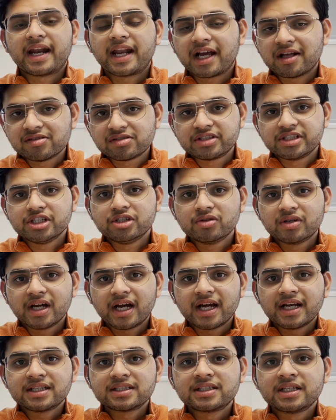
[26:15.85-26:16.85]
I'll see you
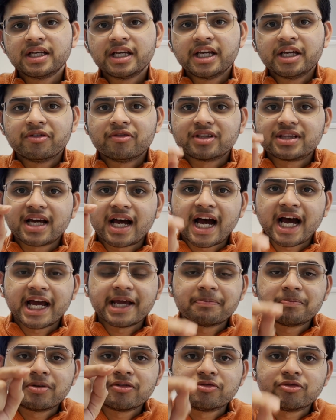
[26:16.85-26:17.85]
guys with the
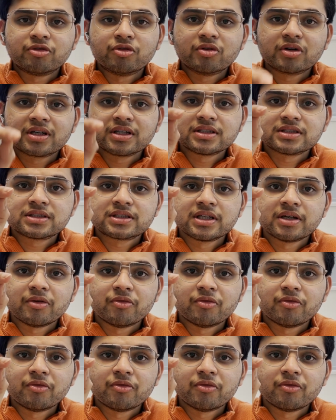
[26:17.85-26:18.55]
hyper focused,